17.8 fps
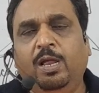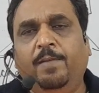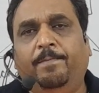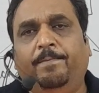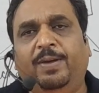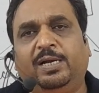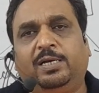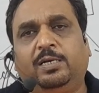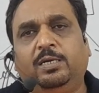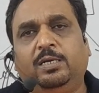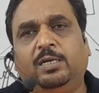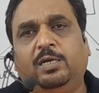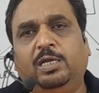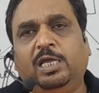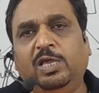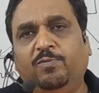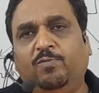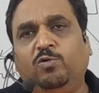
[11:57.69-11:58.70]
But
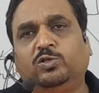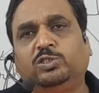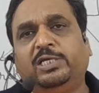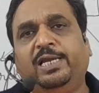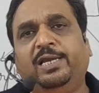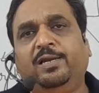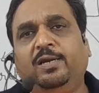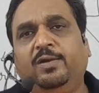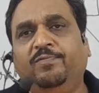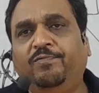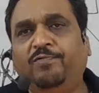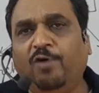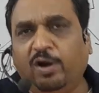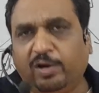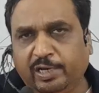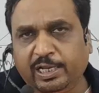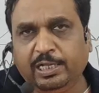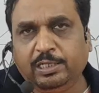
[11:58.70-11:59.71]
he was in
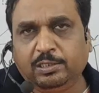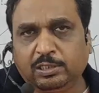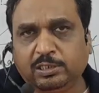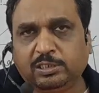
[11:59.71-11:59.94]
14th